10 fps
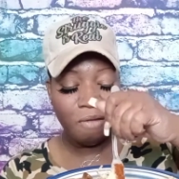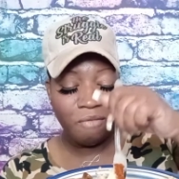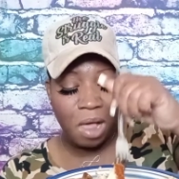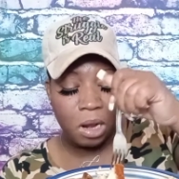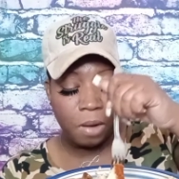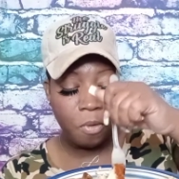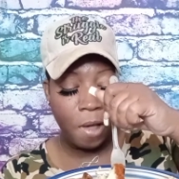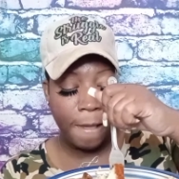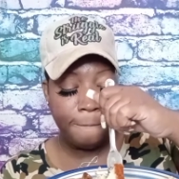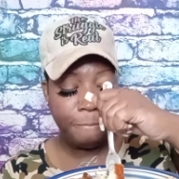Falling
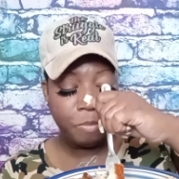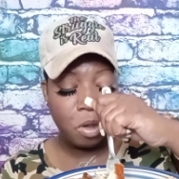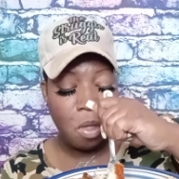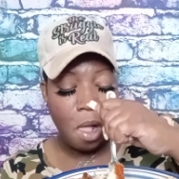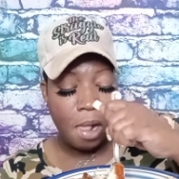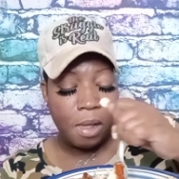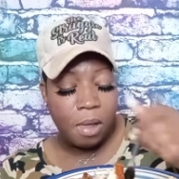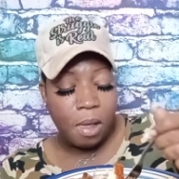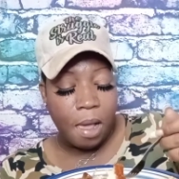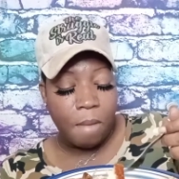apart.
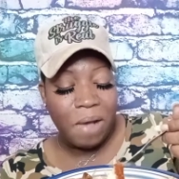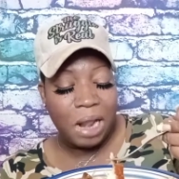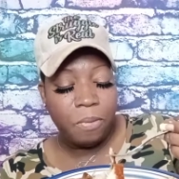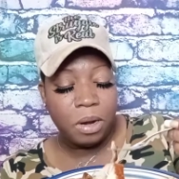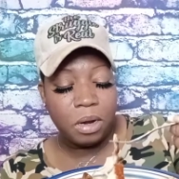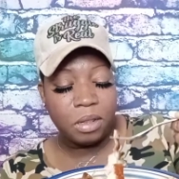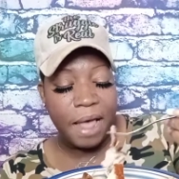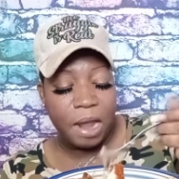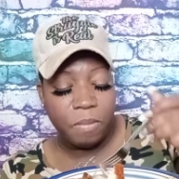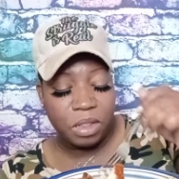I'll probably put it in the
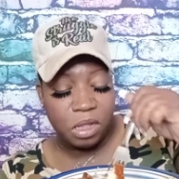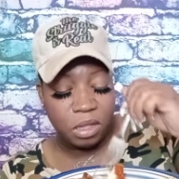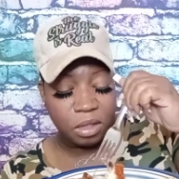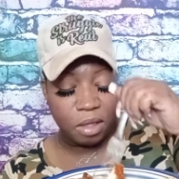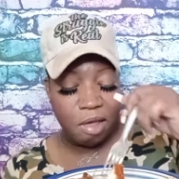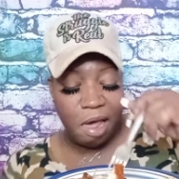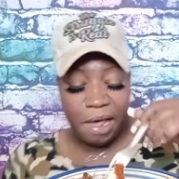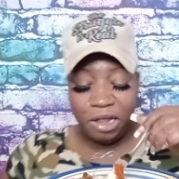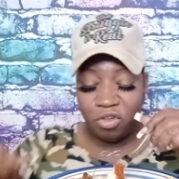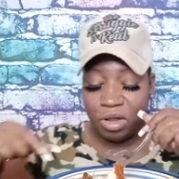title, but this is a
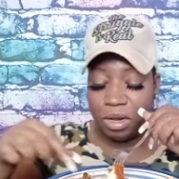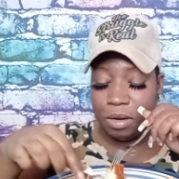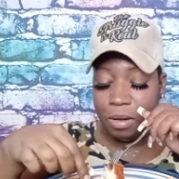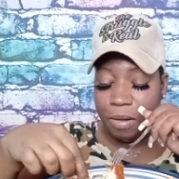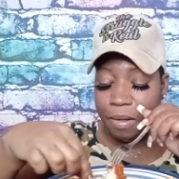Cajun